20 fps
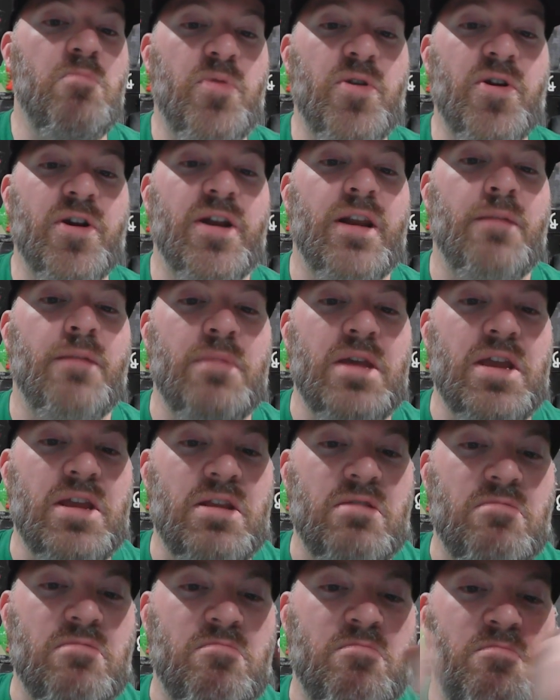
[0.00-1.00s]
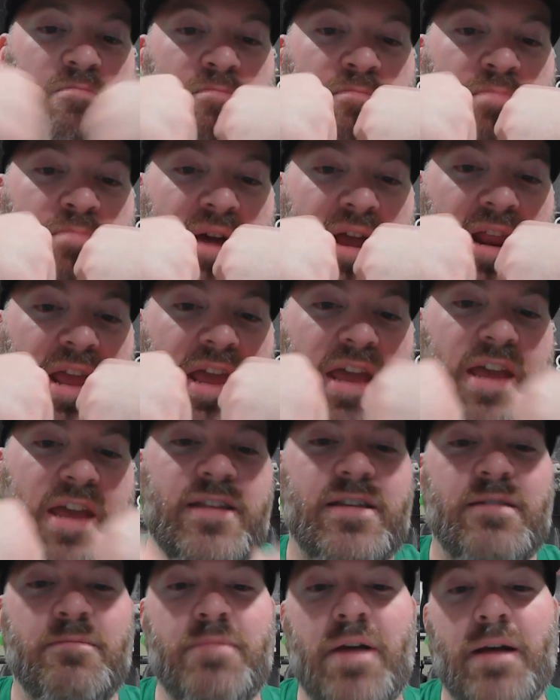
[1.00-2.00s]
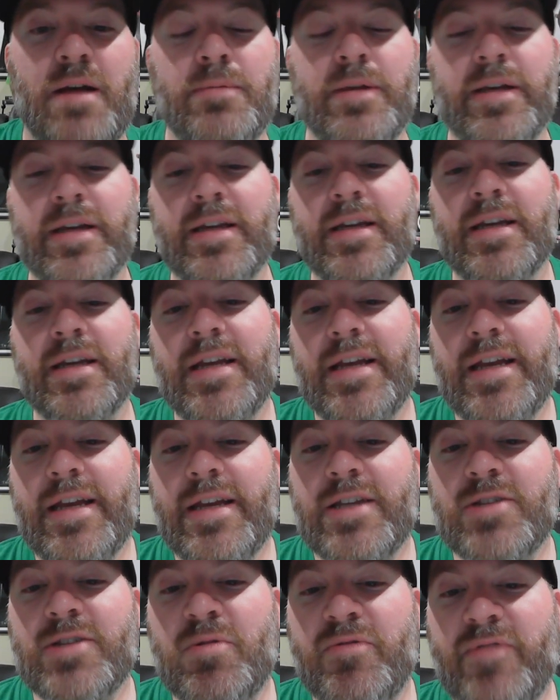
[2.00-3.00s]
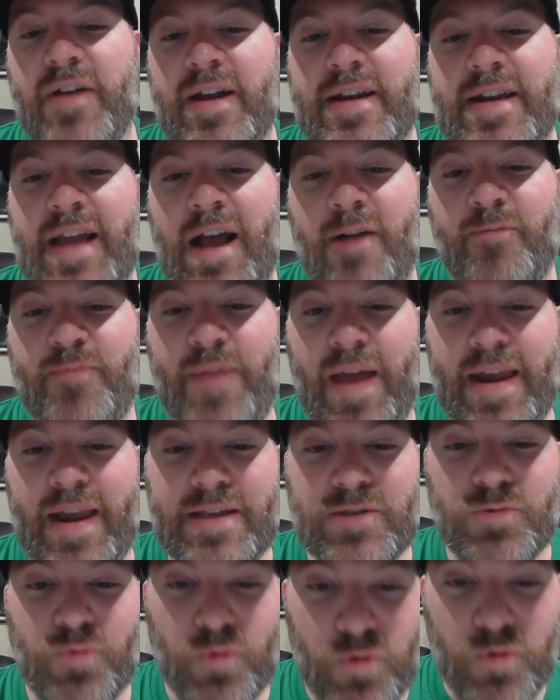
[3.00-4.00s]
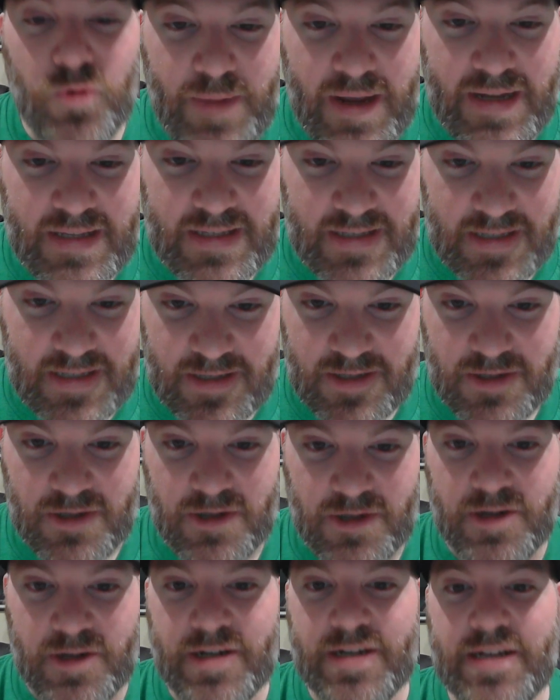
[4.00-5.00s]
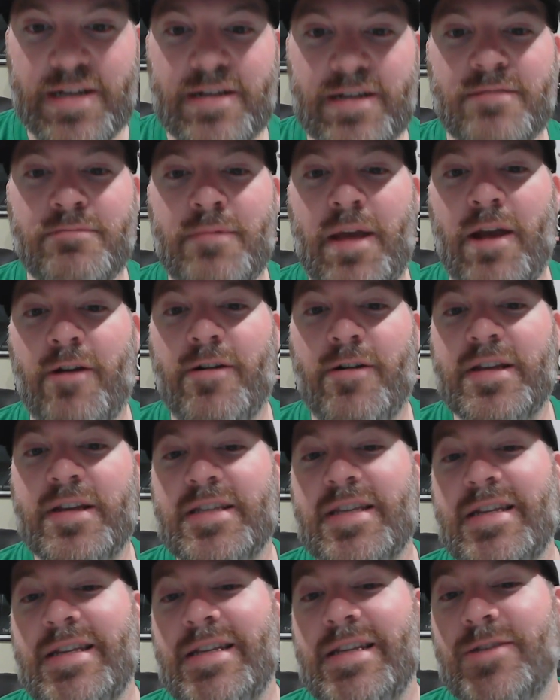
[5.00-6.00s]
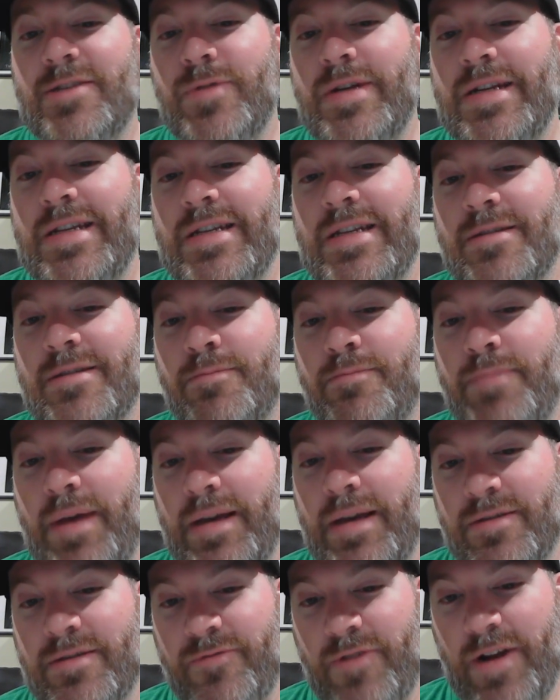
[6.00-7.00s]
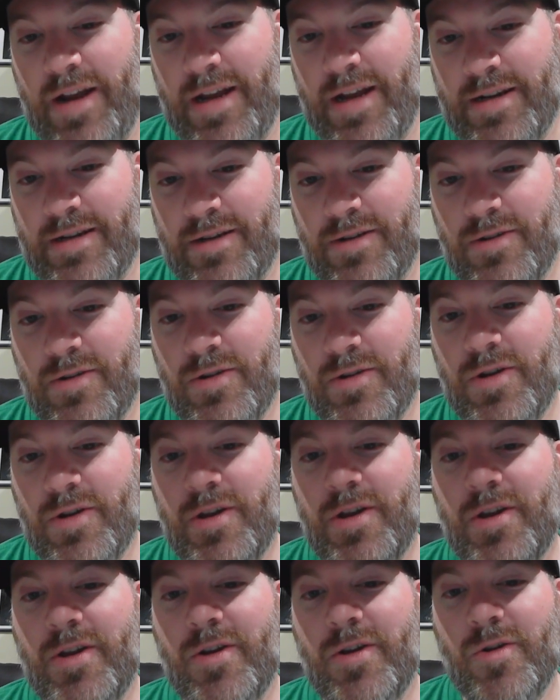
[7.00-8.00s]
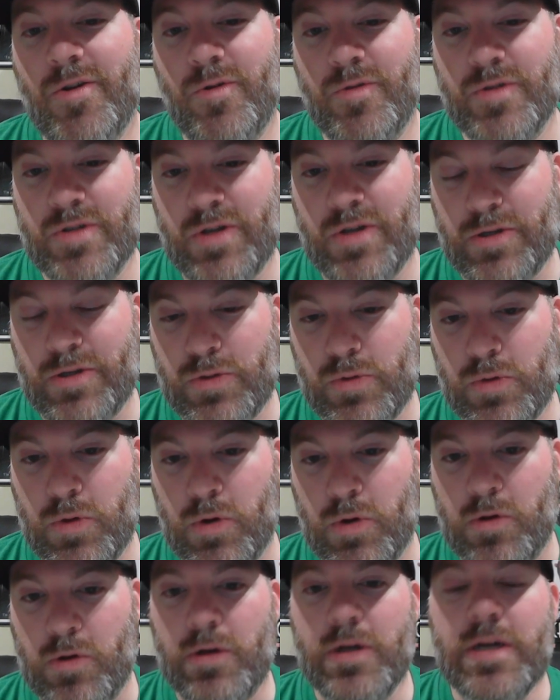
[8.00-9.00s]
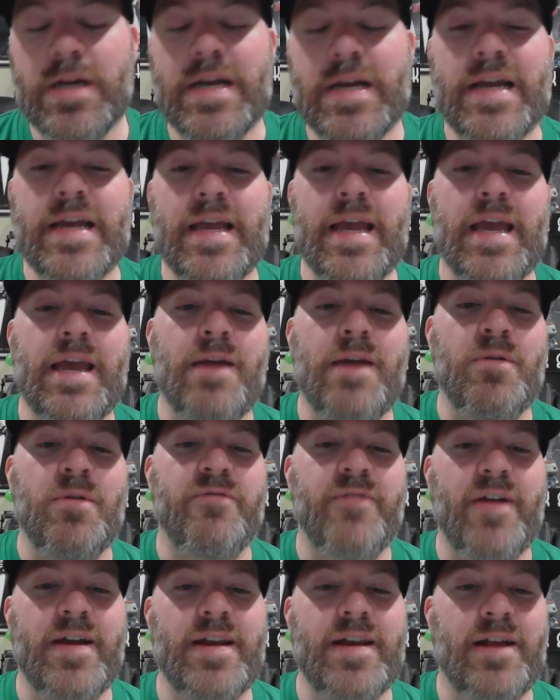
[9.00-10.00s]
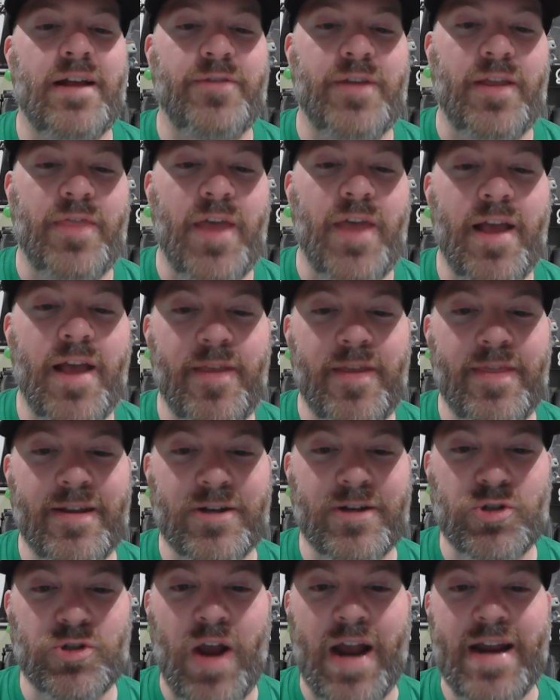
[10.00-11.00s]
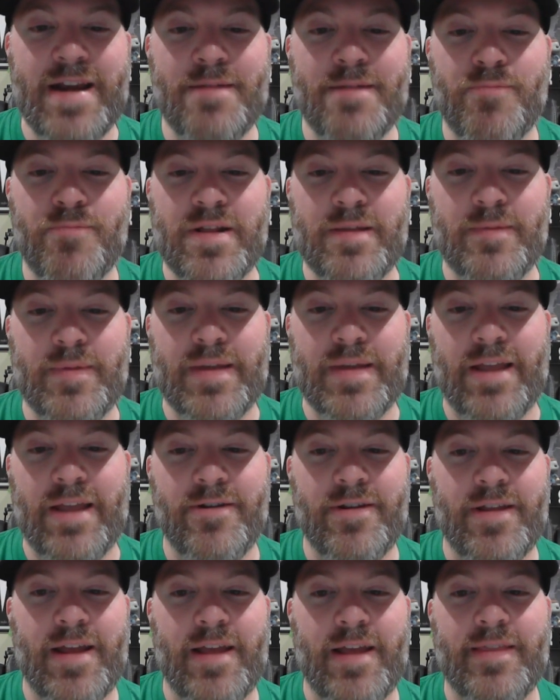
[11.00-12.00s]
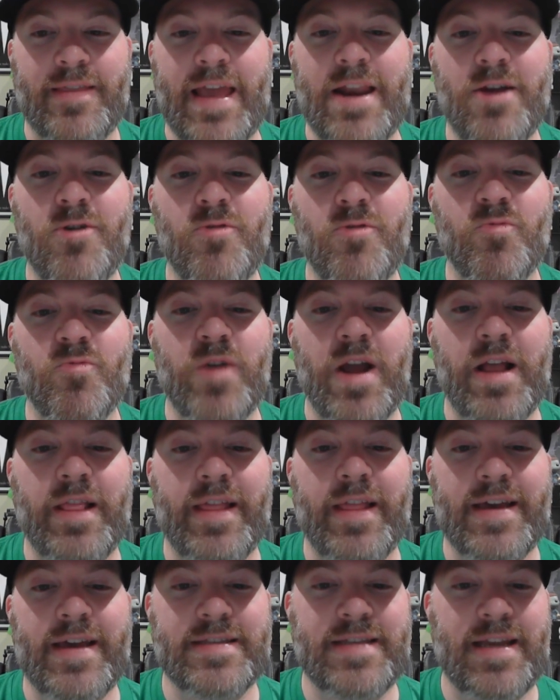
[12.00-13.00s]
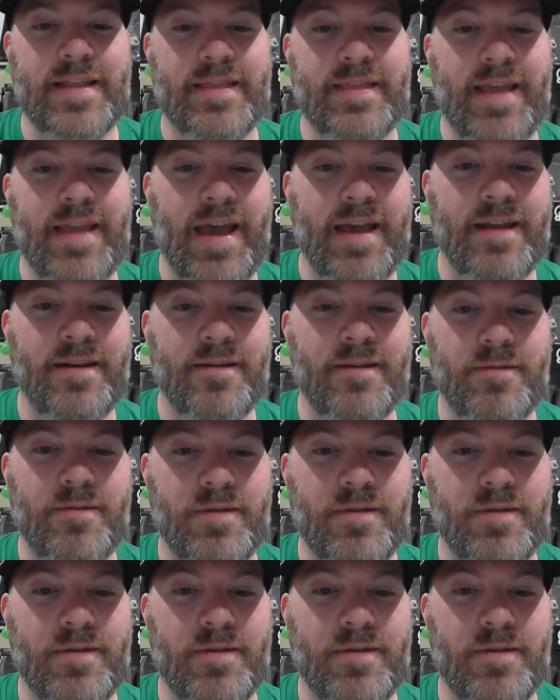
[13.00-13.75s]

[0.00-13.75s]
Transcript: they're gonna meet and butt heads in public. So we find out that his roommate's sister is marrying Sydney Sweeney's best friend, who is also a girl. And we find out that, and they're trying to bring them together, and they don't realize that